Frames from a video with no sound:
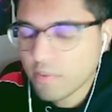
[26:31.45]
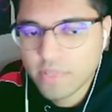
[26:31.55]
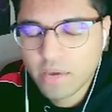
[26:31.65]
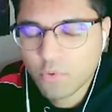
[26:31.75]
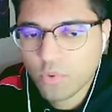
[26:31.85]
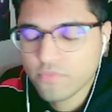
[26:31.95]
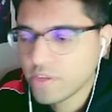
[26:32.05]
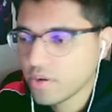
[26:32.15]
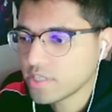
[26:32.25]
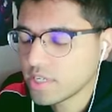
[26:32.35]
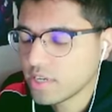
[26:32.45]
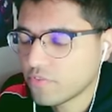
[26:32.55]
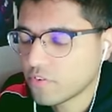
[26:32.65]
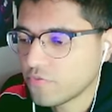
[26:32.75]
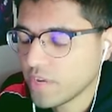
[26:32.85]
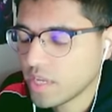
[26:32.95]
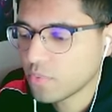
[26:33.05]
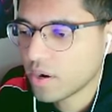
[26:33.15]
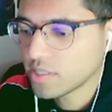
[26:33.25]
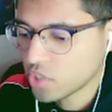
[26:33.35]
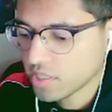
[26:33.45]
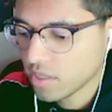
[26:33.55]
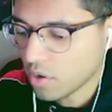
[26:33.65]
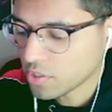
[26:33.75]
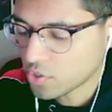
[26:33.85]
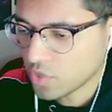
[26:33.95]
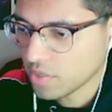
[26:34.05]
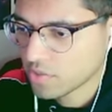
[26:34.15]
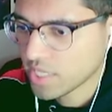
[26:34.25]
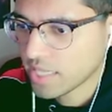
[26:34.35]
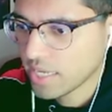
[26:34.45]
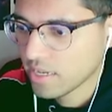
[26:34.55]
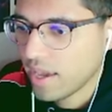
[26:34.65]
Remember that one video I did for Fate where I checked out all the trailers, I think?